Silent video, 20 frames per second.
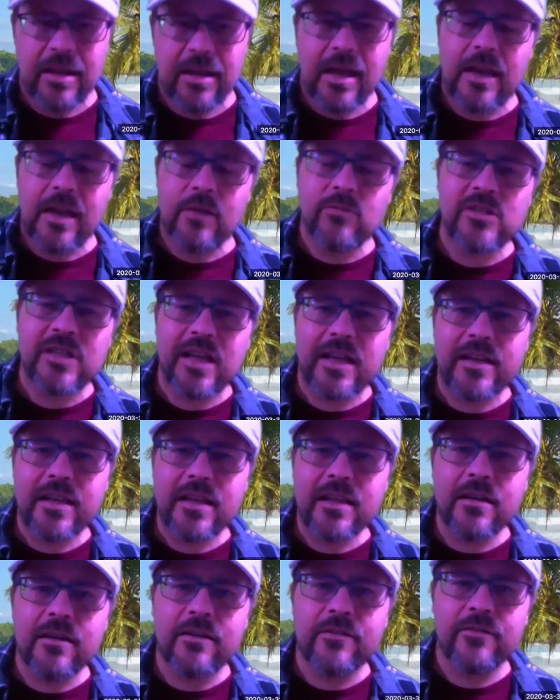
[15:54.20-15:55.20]
It was the
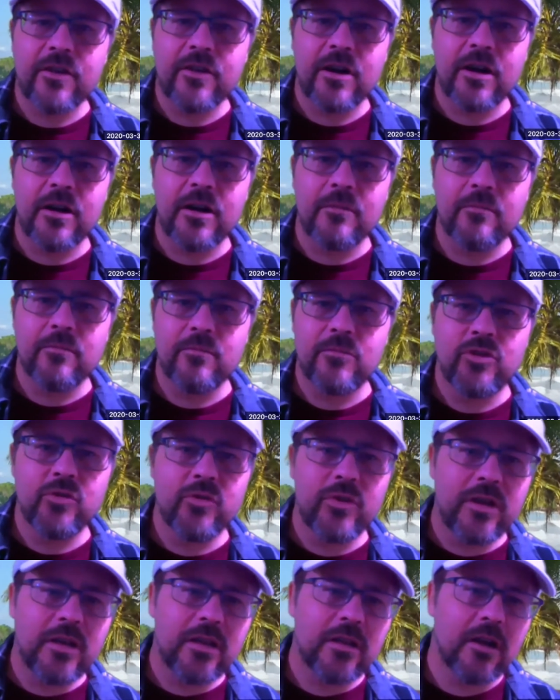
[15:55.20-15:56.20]
idea of
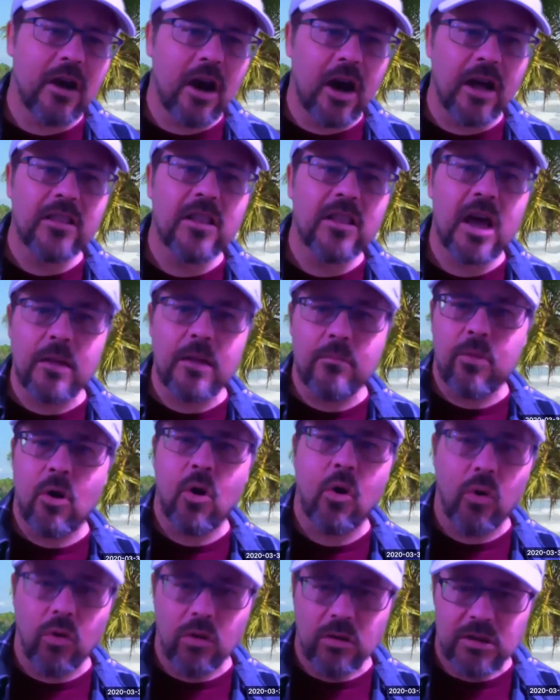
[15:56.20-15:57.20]
doing online
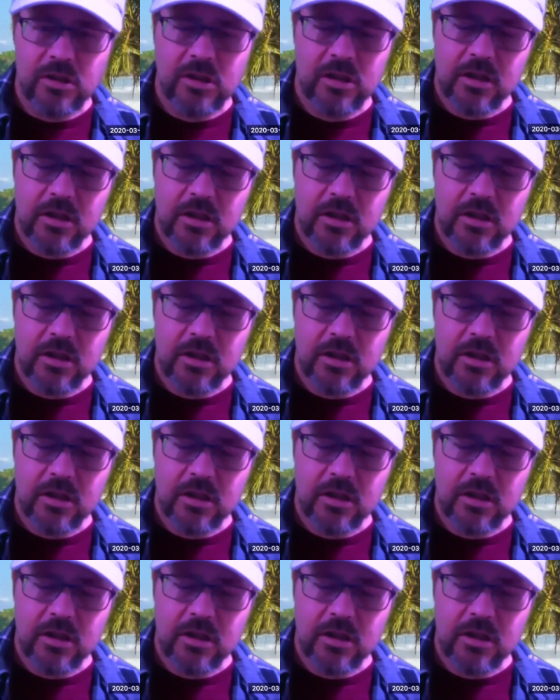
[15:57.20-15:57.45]
polls.